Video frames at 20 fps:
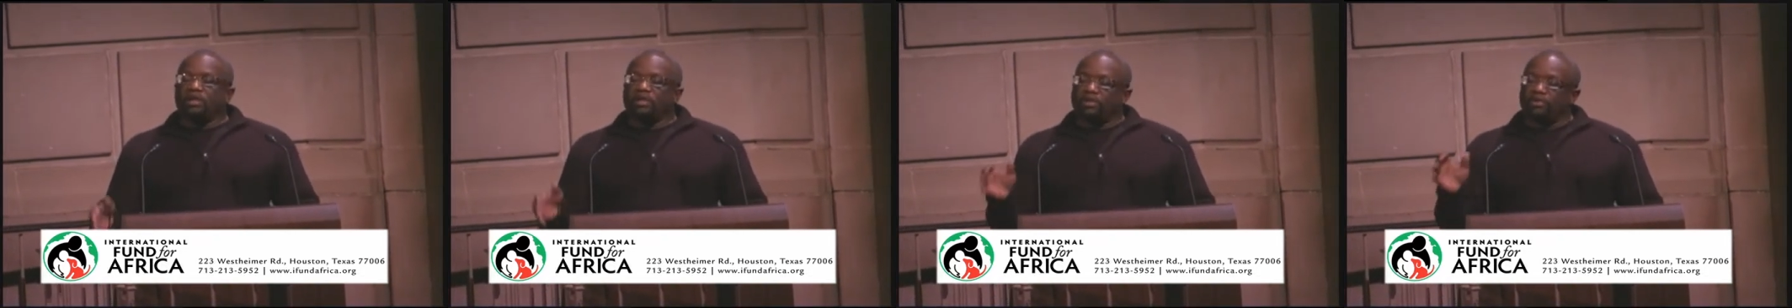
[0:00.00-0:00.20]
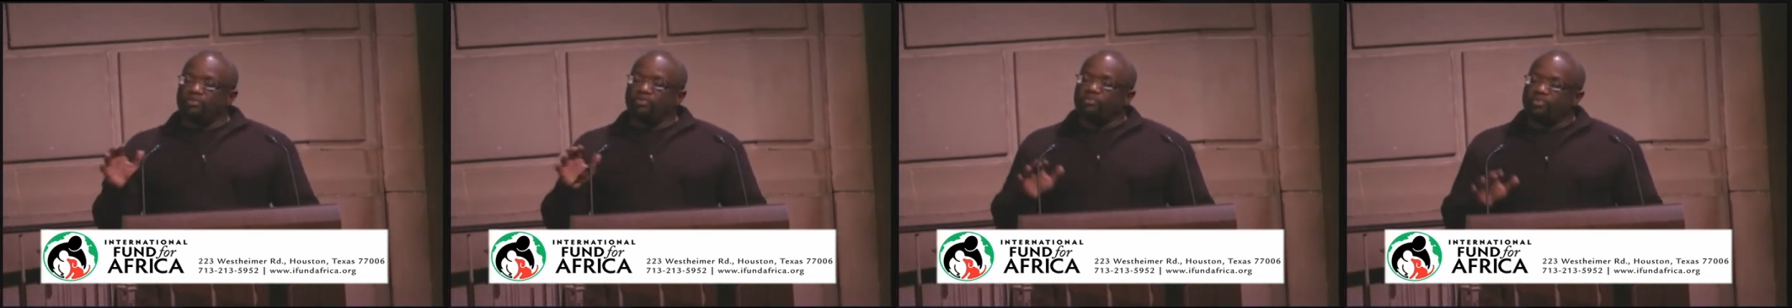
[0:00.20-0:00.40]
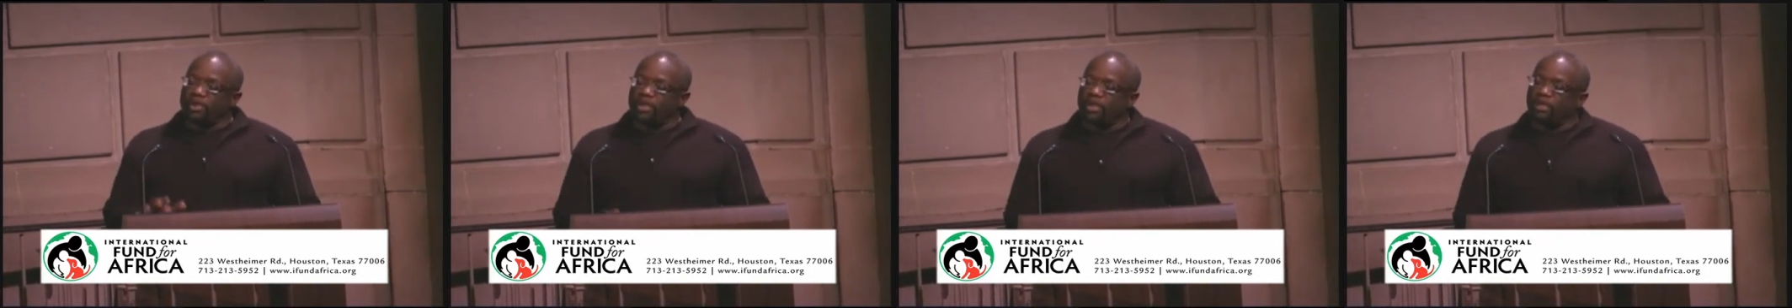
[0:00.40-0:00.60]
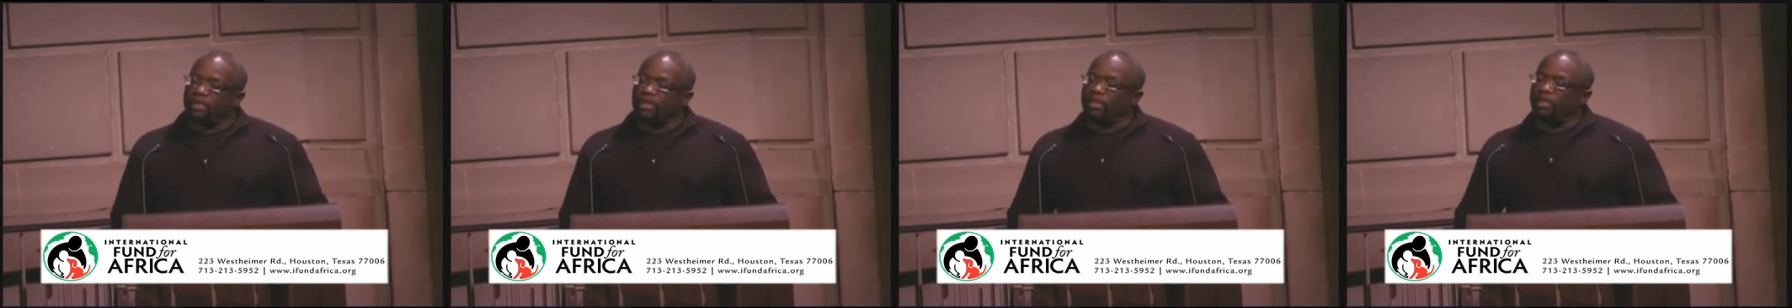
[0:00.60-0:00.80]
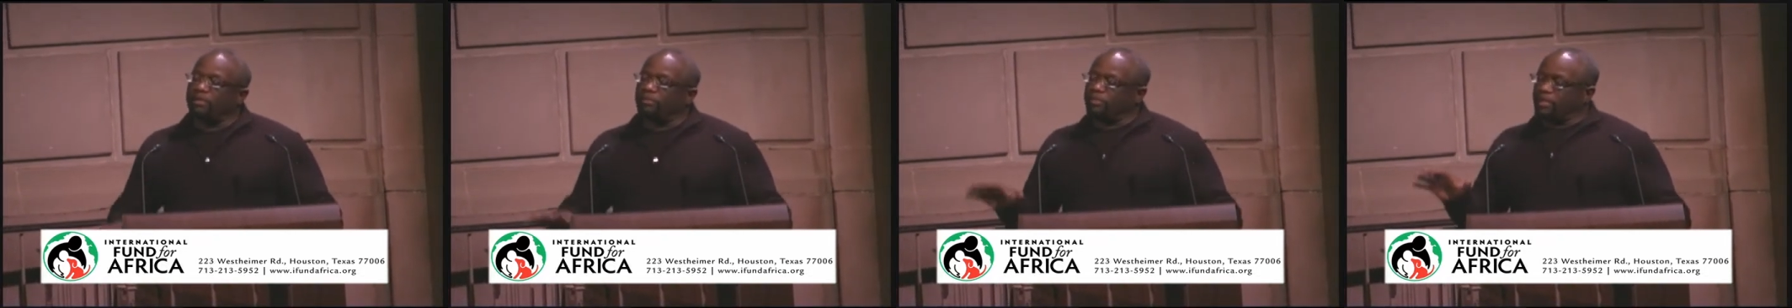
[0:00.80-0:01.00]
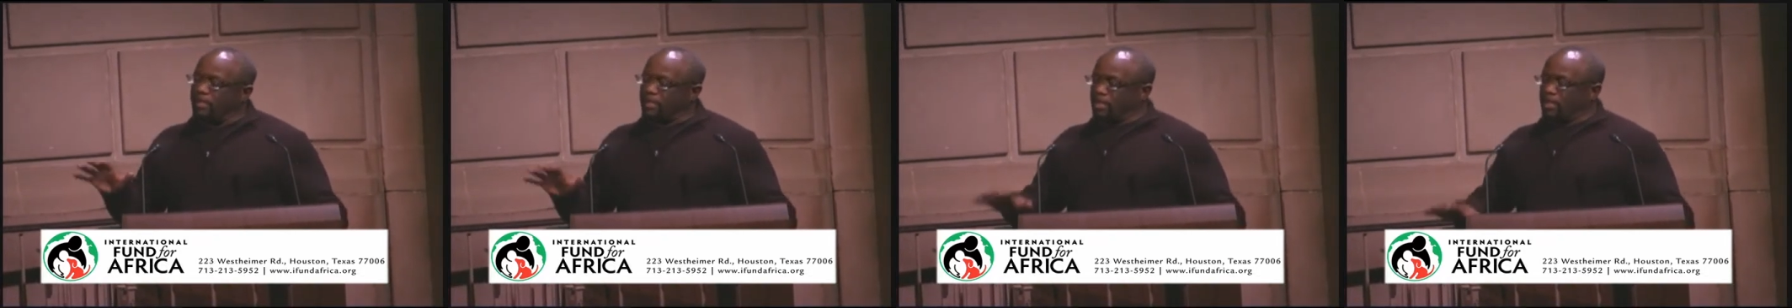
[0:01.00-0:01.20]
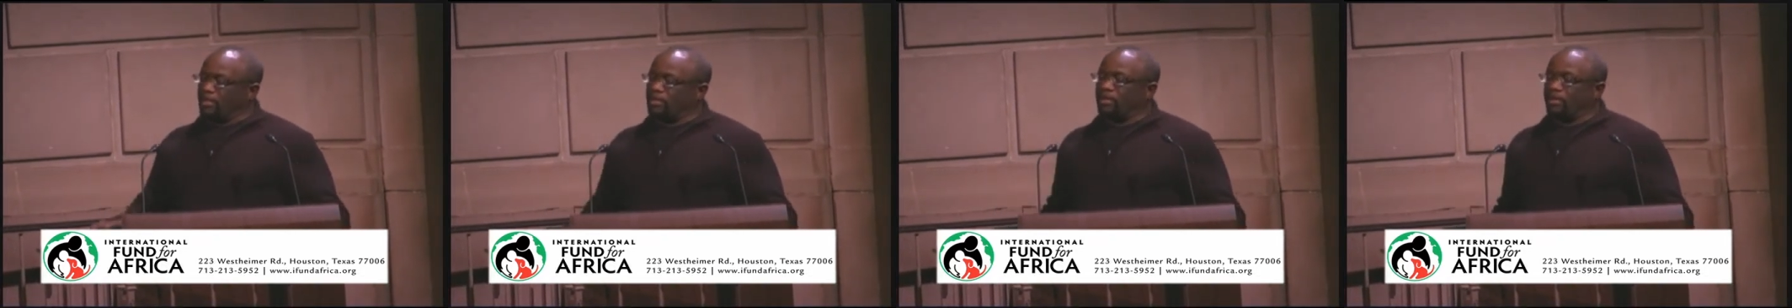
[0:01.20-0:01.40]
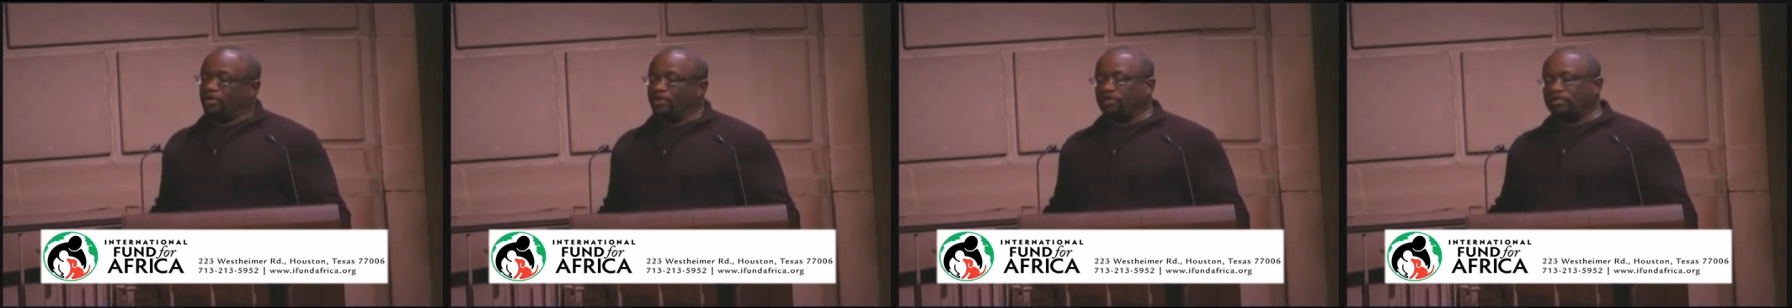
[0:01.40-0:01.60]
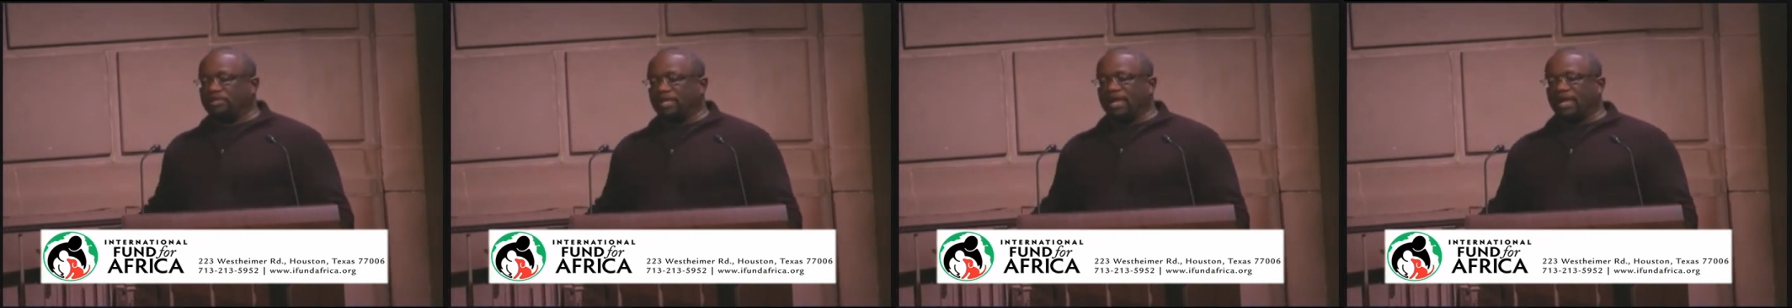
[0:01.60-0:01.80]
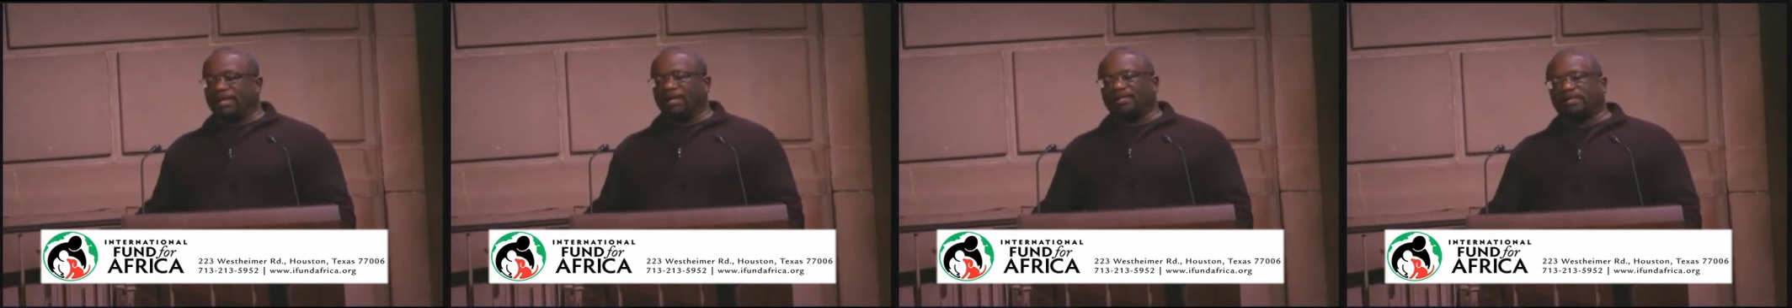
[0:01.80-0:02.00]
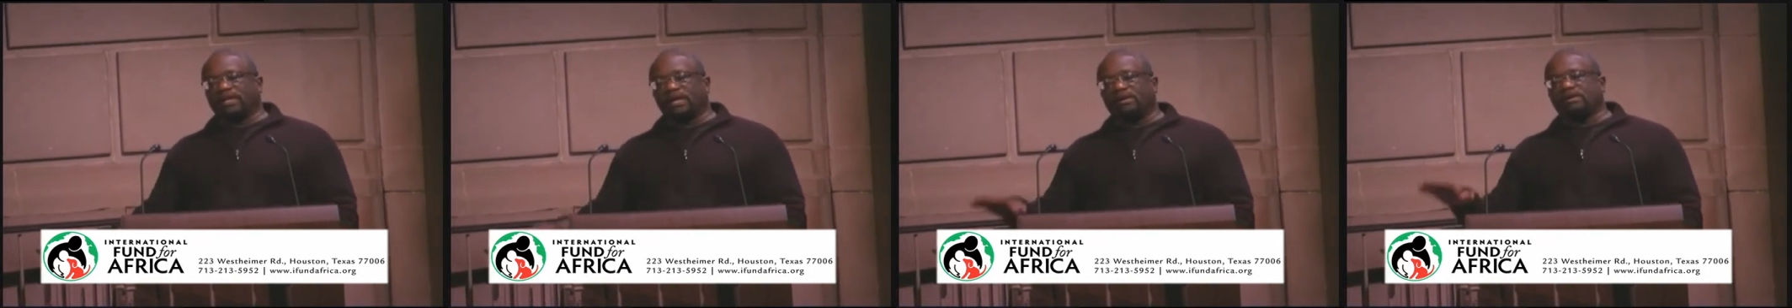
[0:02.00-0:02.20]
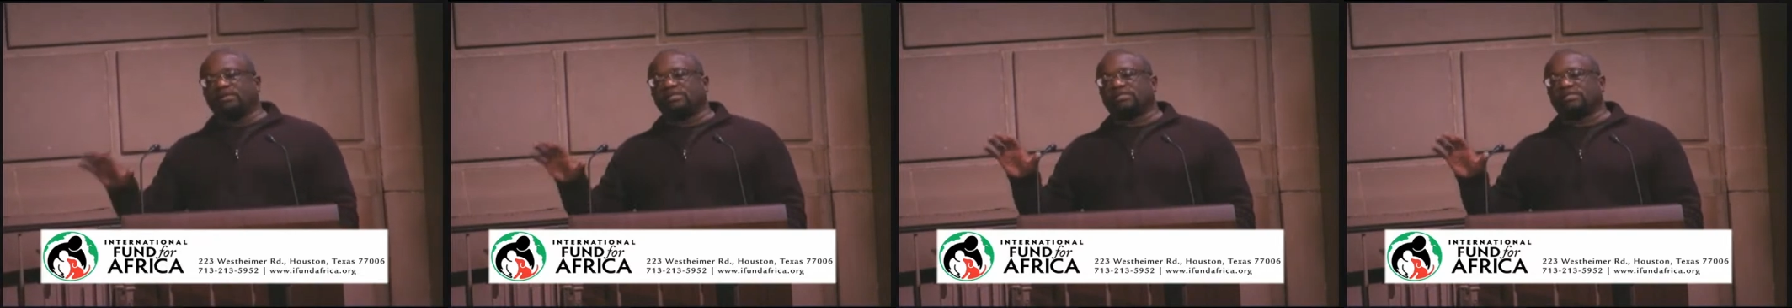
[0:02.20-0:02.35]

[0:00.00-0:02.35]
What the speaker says: you really begin to understand that there